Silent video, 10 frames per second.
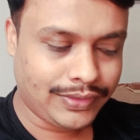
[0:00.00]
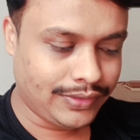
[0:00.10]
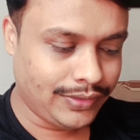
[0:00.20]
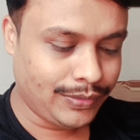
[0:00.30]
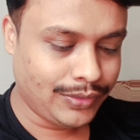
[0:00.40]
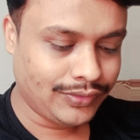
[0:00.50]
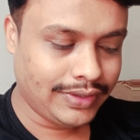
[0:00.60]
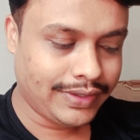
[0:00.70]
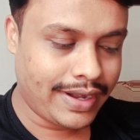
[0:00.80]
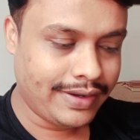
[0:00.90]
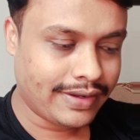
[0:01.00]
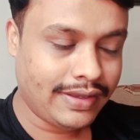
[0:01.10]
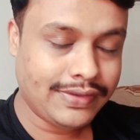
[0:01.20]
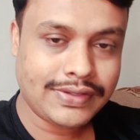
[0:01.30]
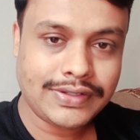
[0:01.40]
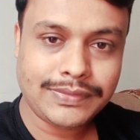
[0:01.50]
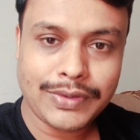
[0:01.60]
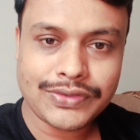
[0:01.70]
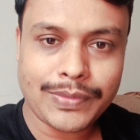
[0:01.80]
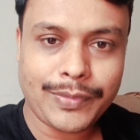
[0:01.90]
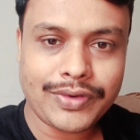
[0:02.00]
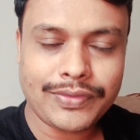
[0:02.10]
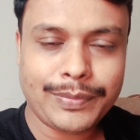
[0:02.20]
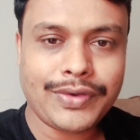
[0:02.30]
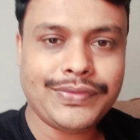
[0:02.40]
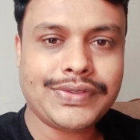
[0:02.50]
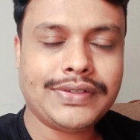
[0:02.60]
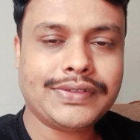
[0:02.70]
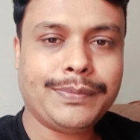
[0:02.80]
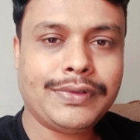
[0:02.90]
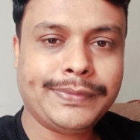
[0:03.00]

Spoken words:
give you the right answers based upon your previous examples.